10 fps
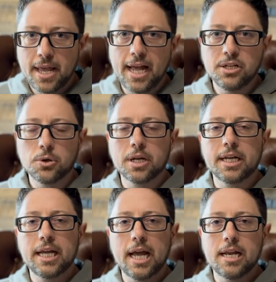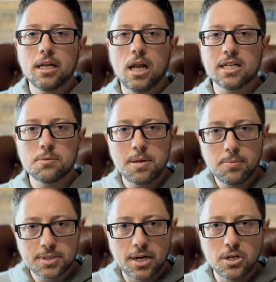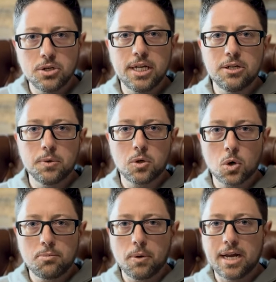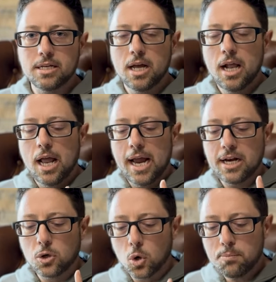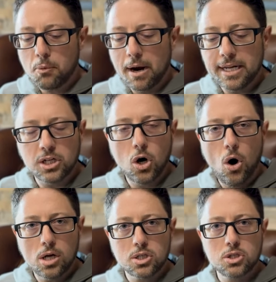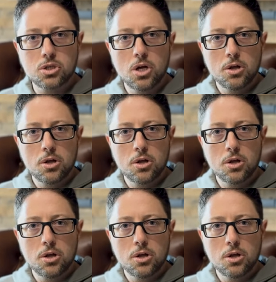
and you're going to get lots of people tell you you need to incorporate. Incorporating costs